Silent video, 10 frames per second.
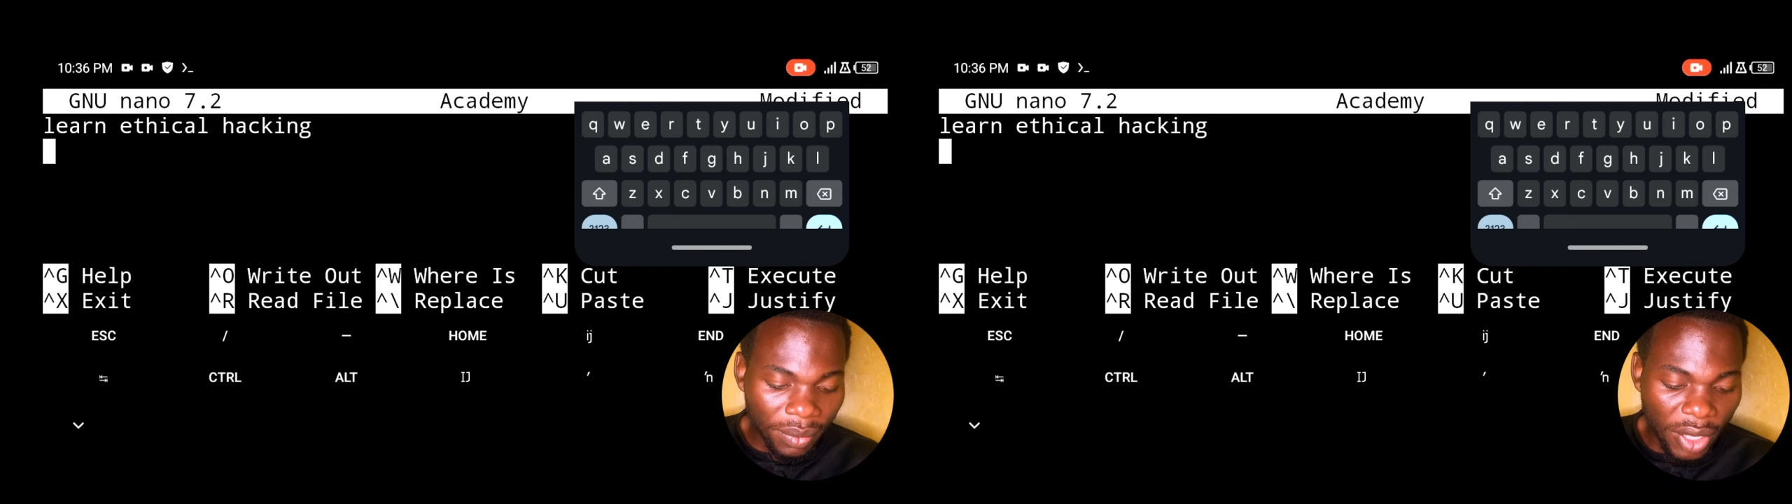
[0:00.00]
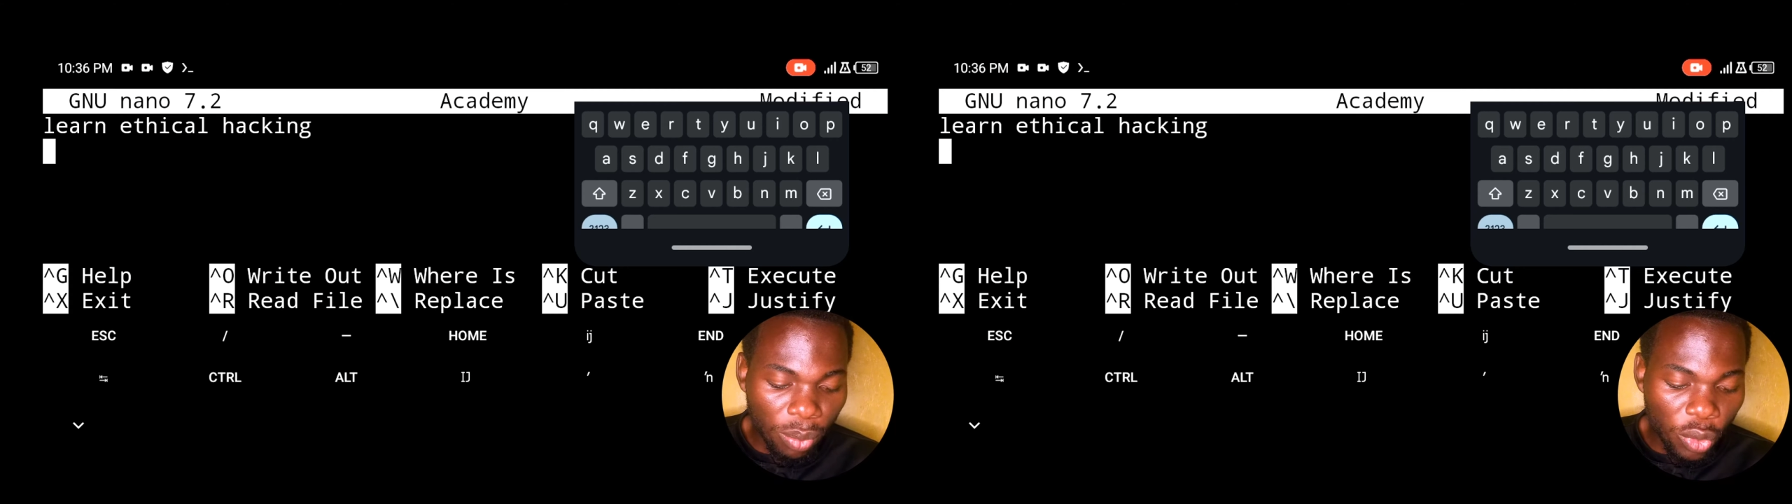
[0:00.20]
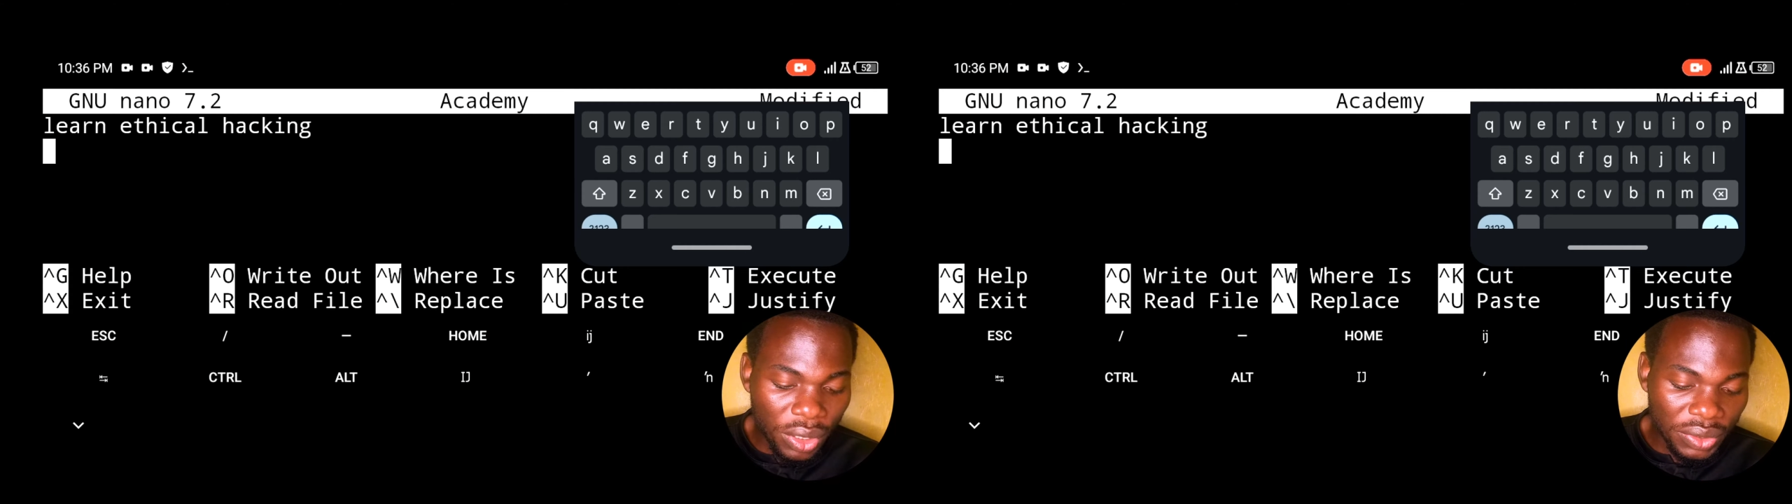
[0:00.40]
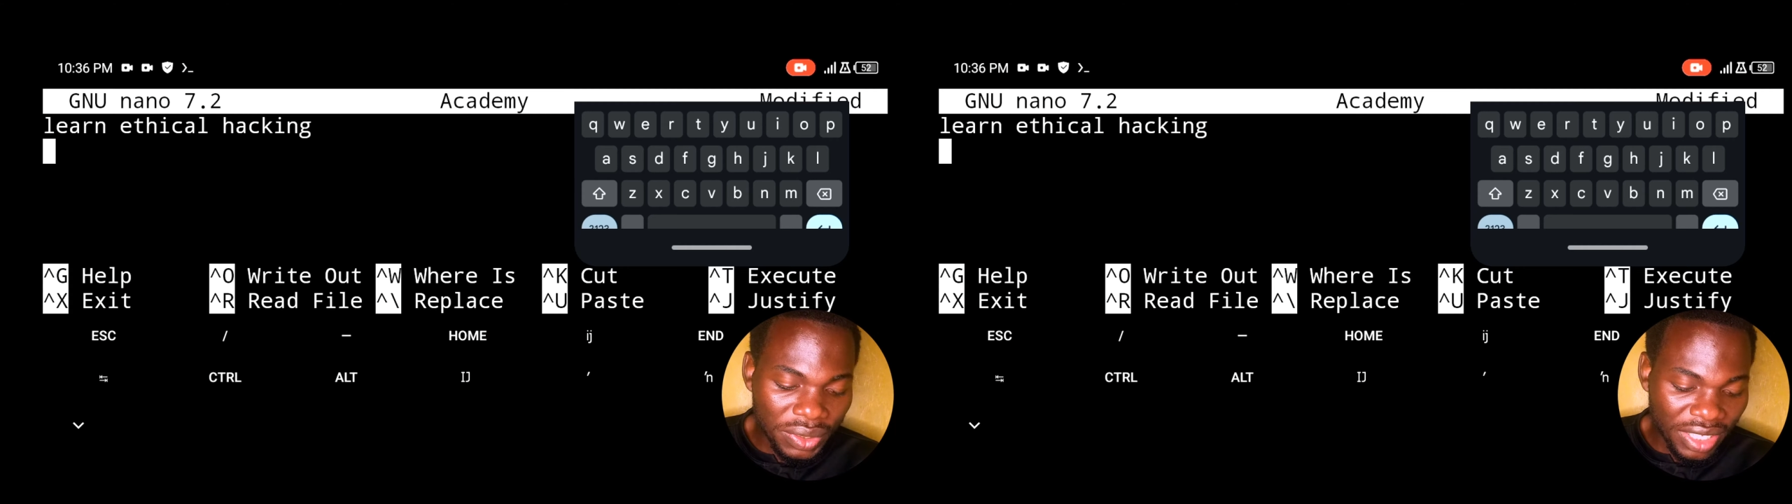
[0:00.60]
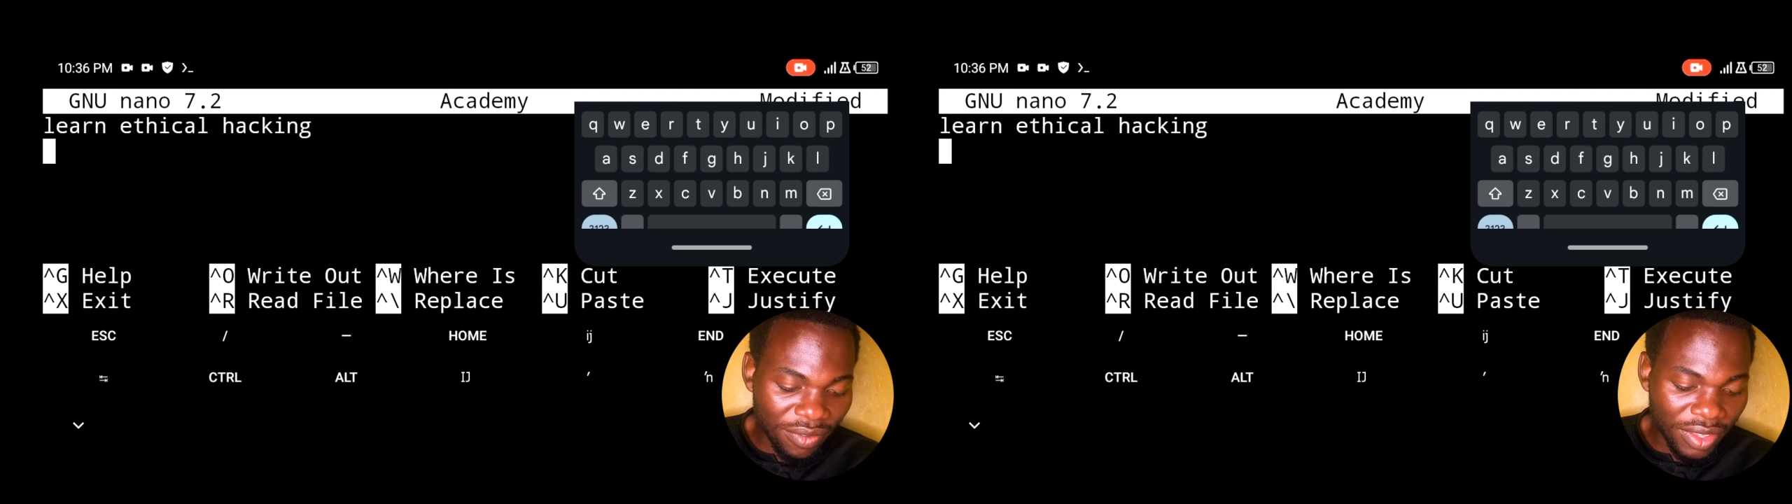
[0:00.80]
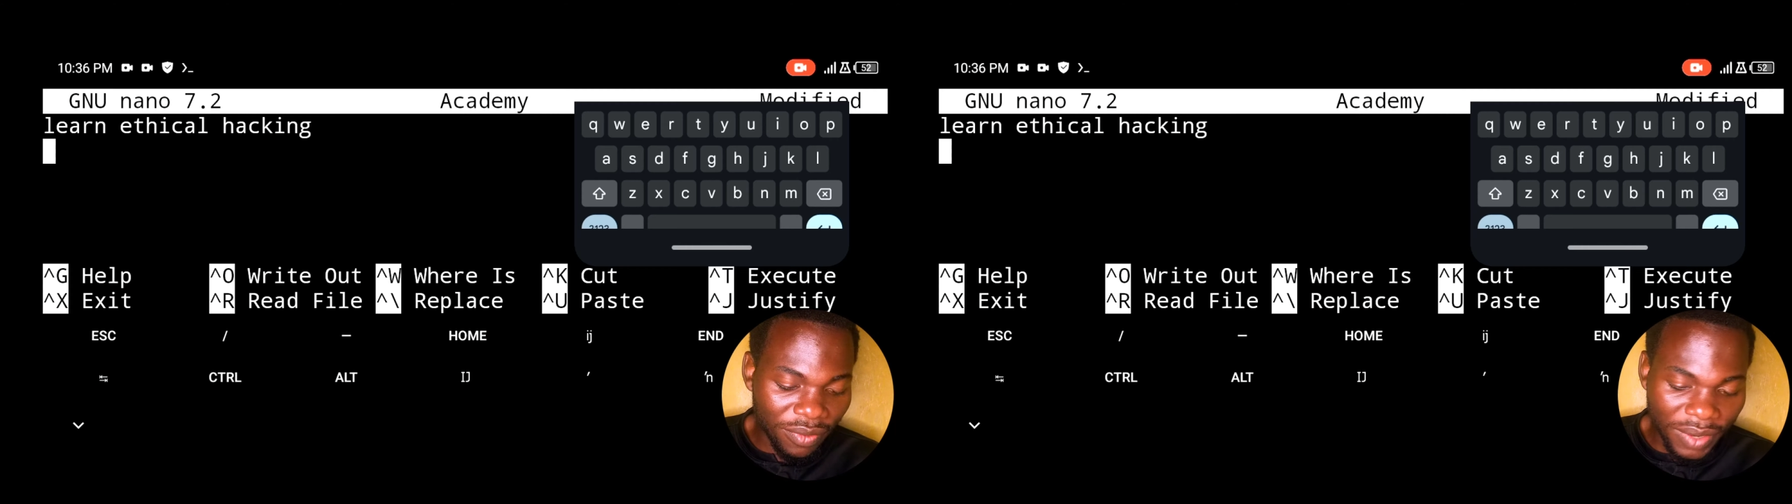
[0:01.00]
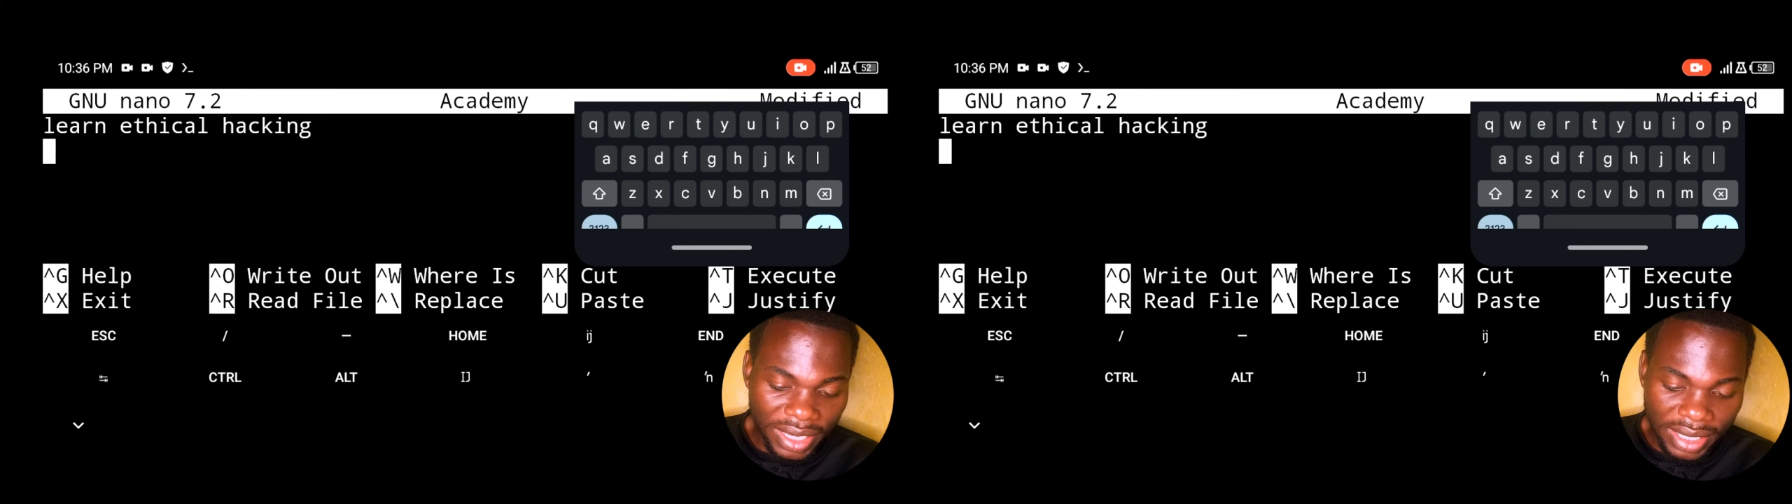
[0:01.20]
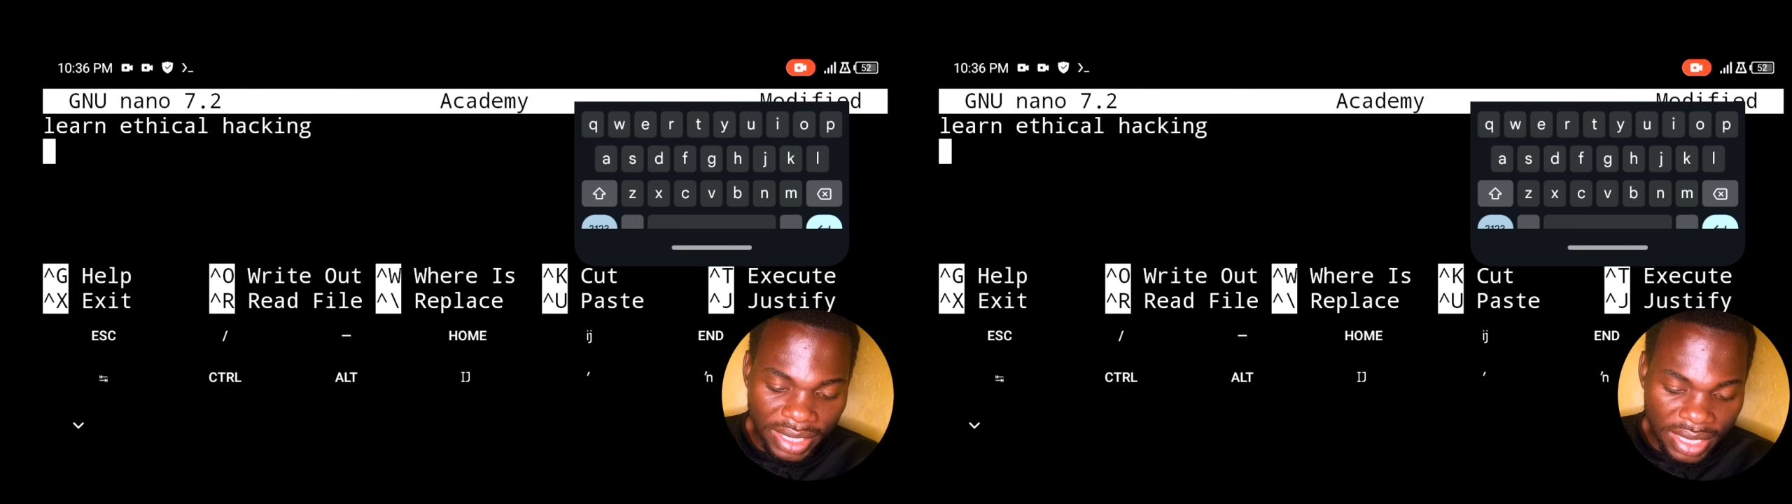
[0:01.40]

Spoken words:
I'm going to save the file.